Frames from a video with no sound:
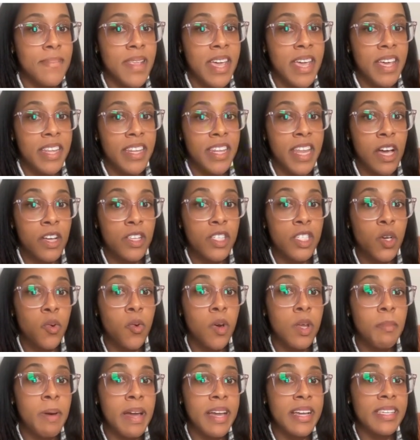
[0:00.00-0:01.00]
Now,
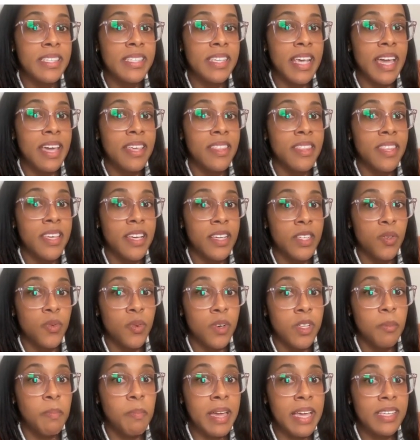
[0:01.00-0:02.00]
someone might say this
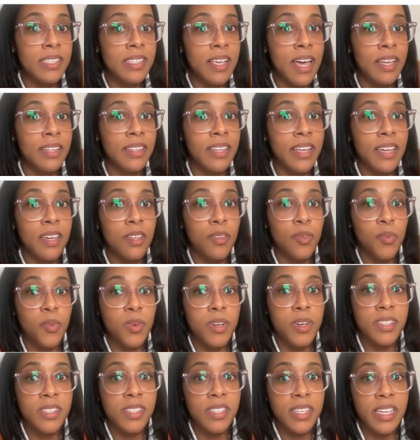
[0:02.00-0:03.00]
one, baseline length
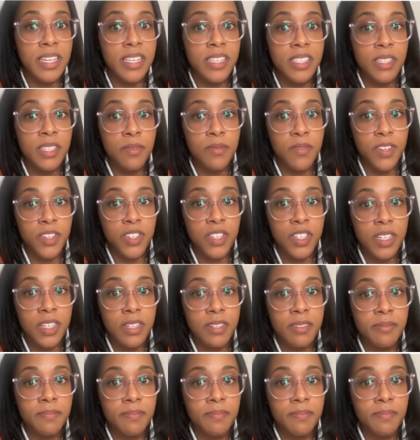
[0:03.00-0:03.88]
was insufficient.